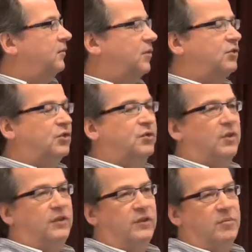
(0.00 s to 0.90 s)
futures
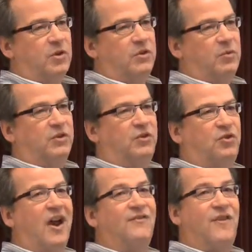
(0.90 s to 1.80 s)
for these communities was to
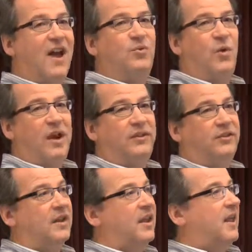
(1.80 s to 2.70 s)
try and find
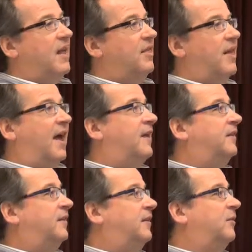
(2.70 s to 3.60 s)
ways
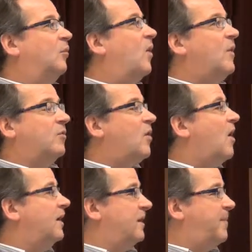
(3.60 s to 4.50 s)
that what went
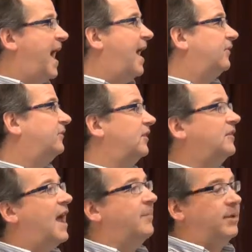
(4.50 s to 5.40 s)
wrong in the past
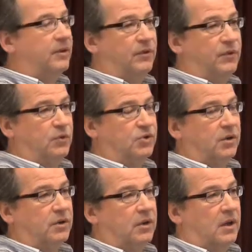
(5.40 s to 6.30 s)
doesn't happen in the future.